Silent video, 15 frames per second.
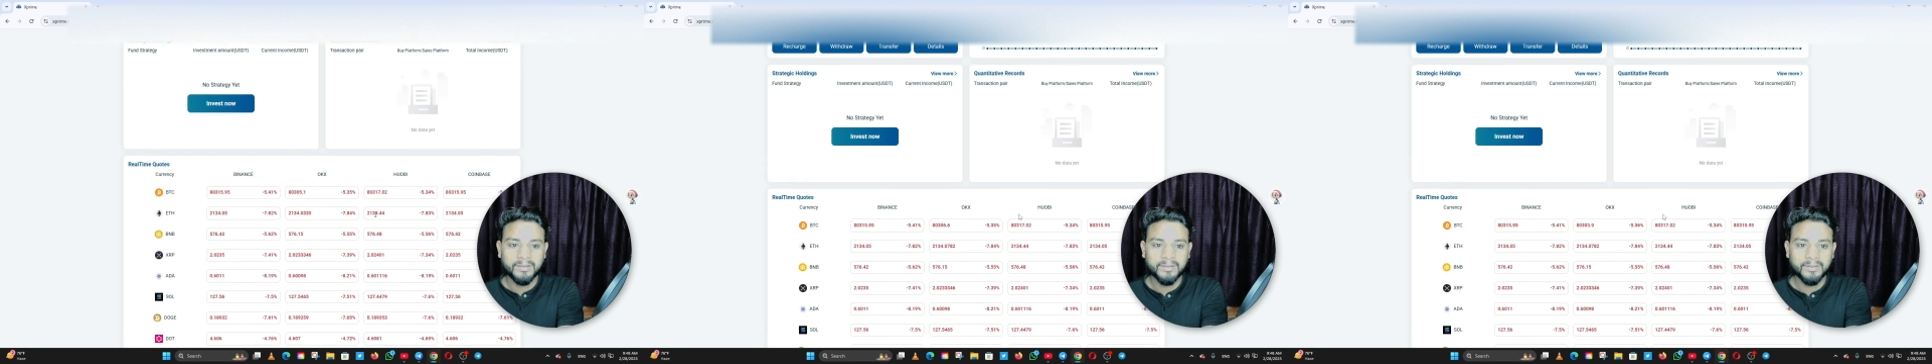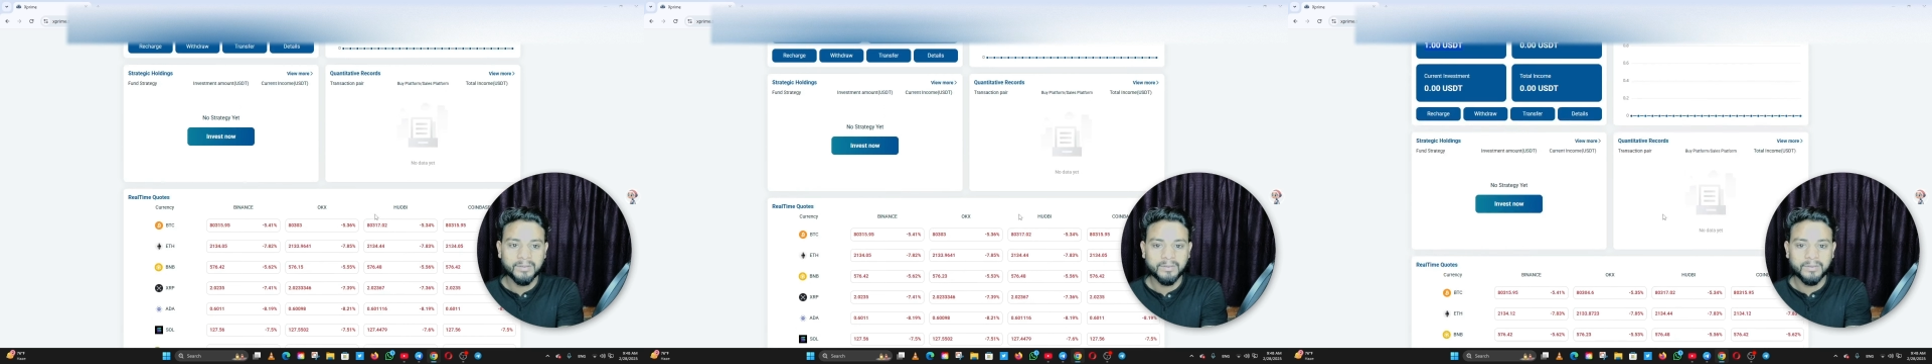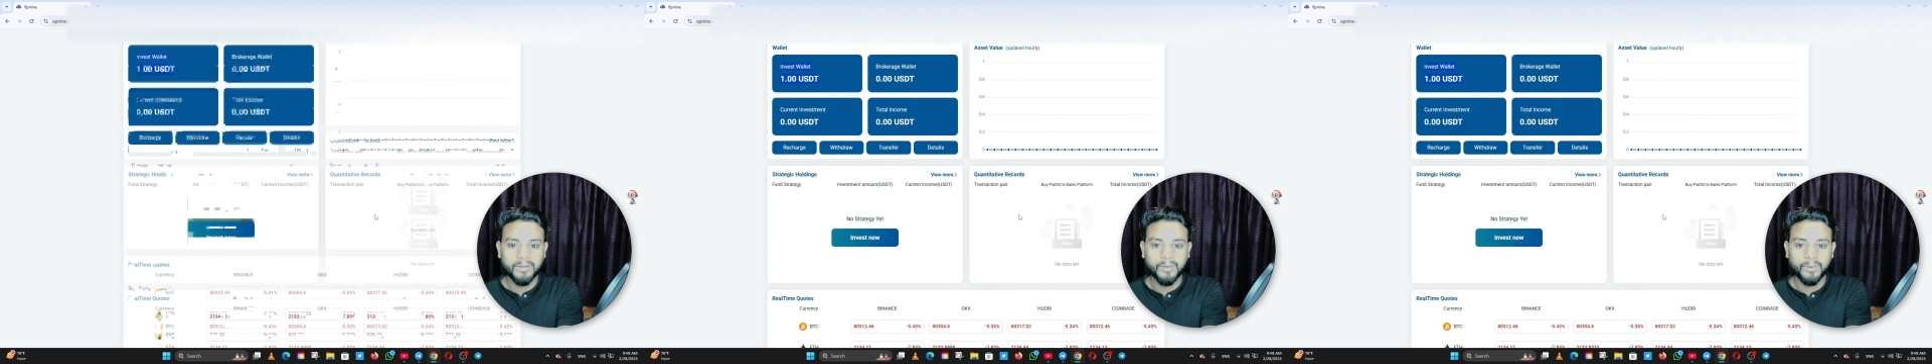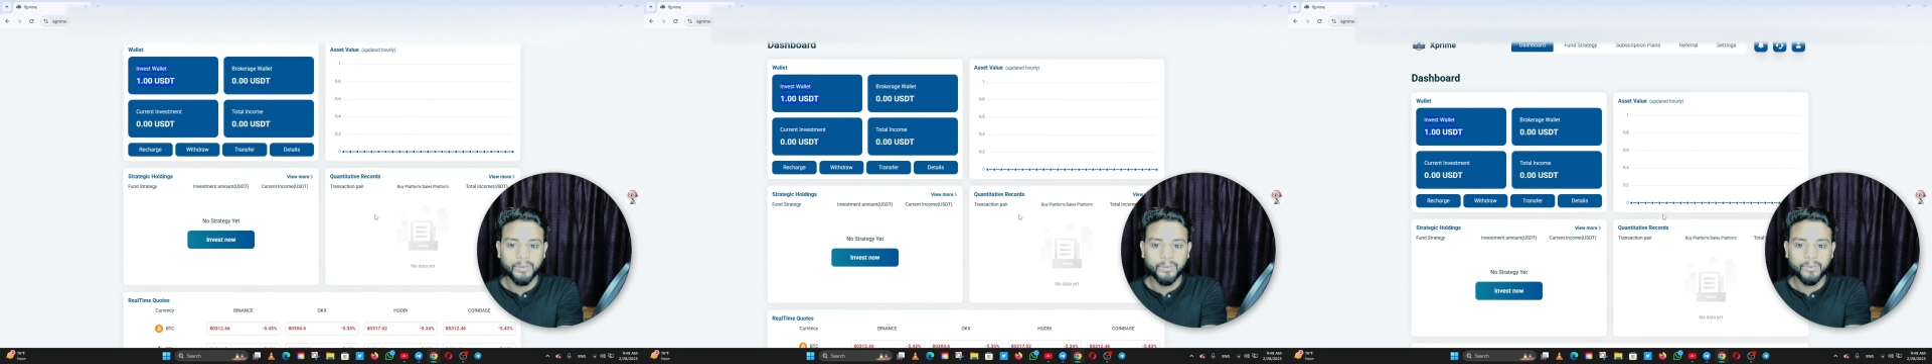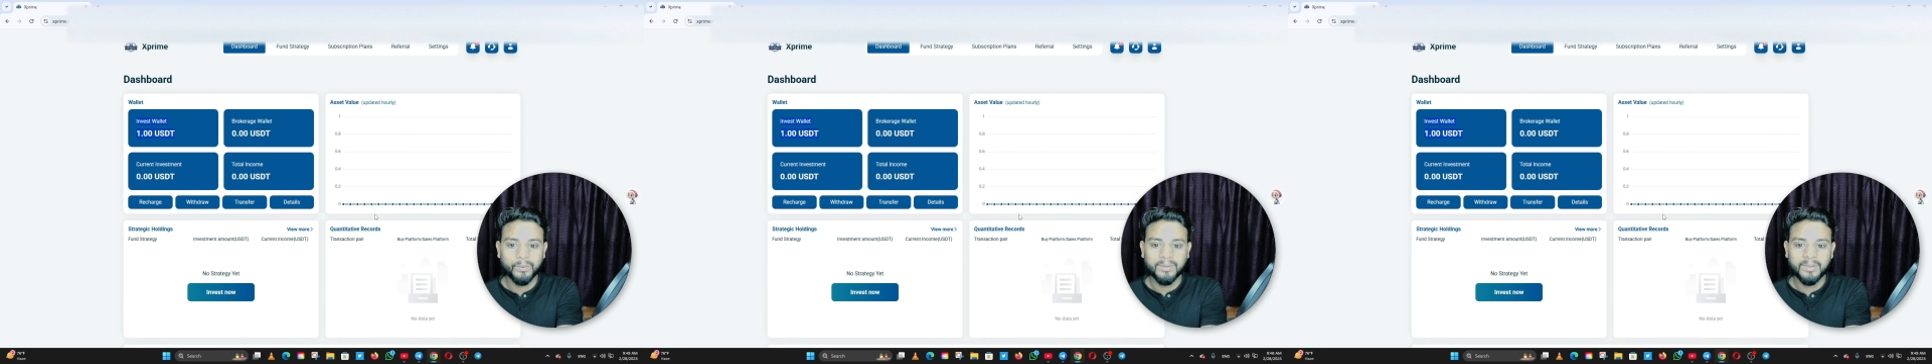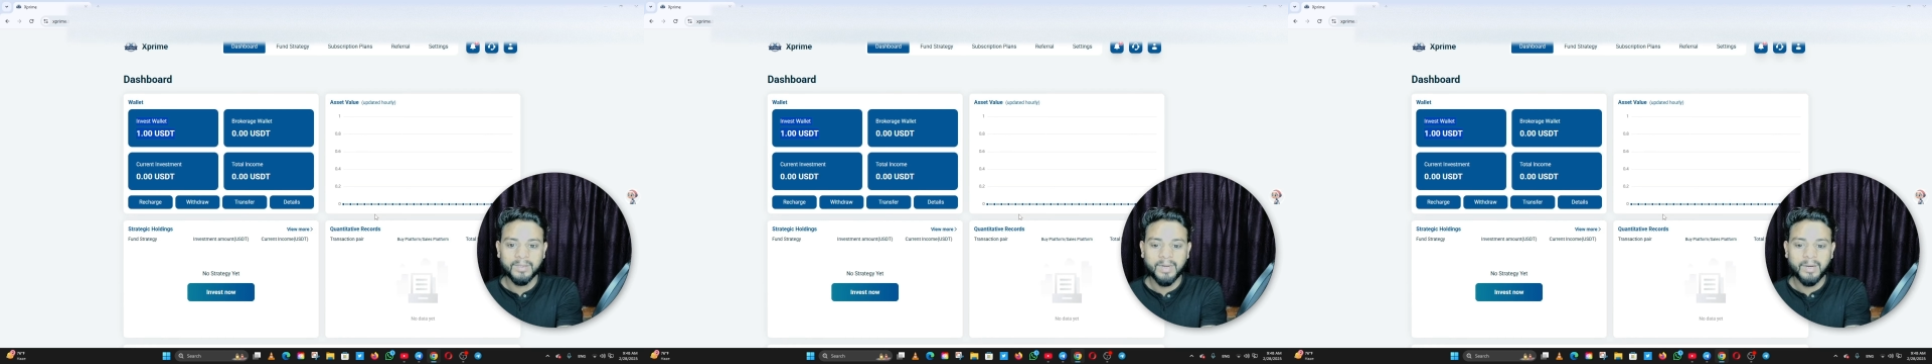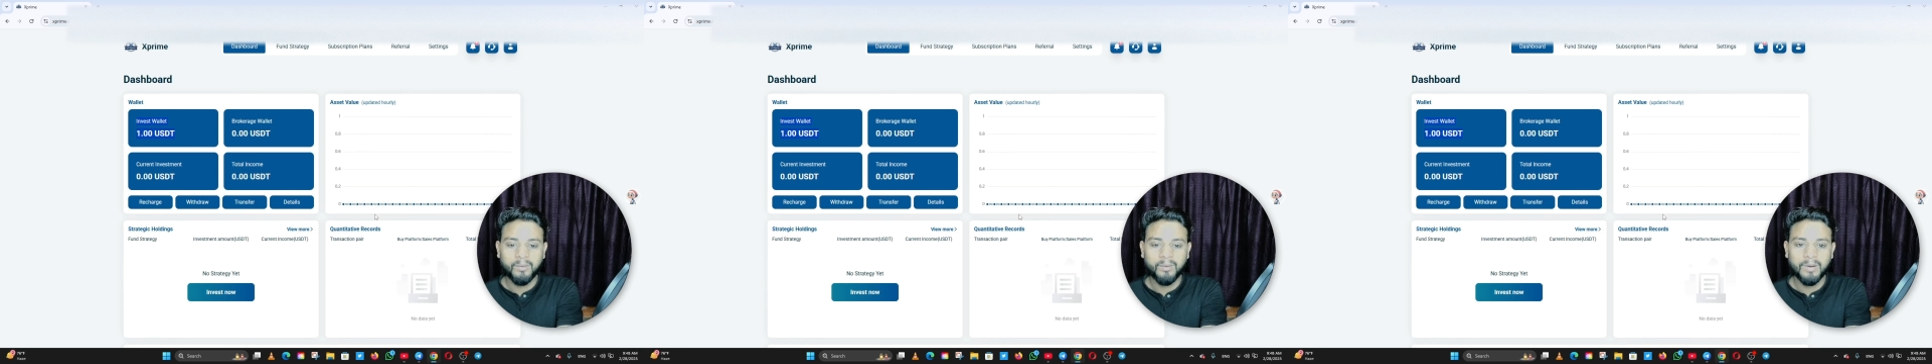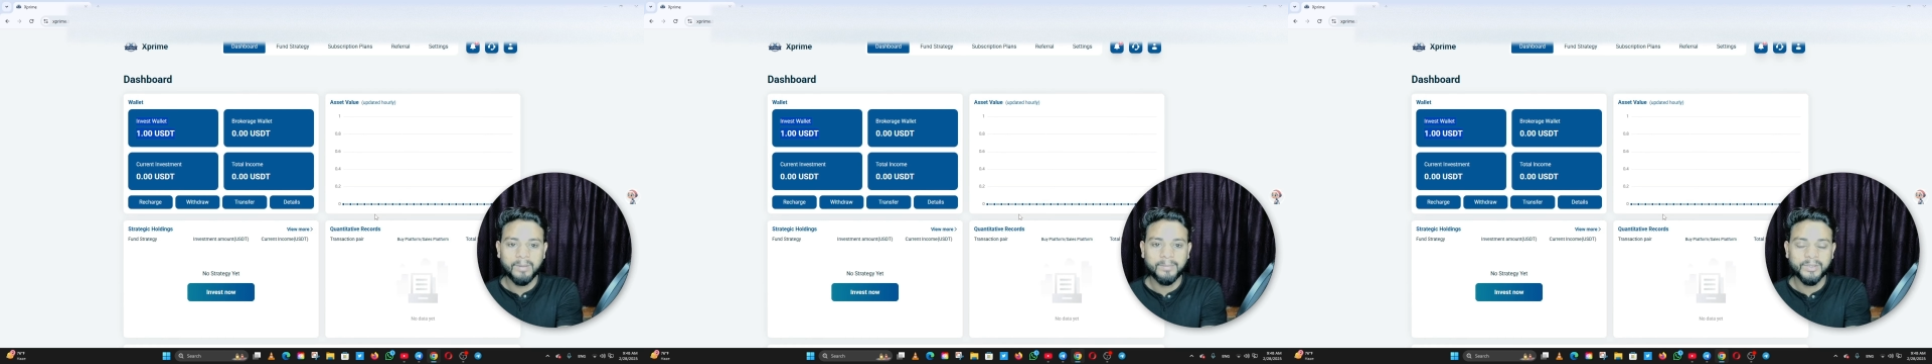So
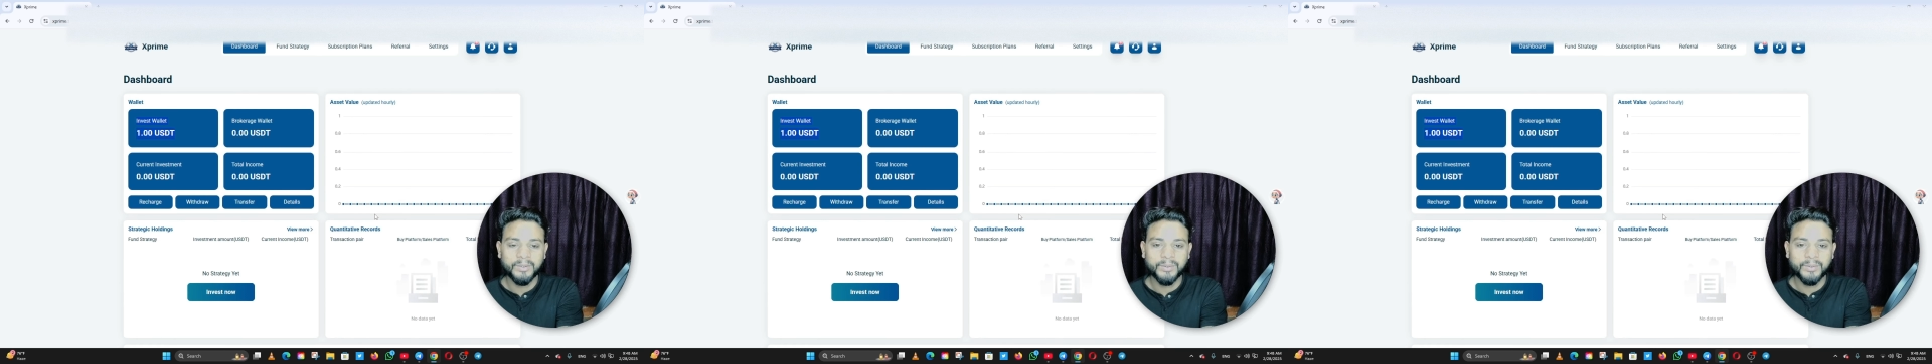now I will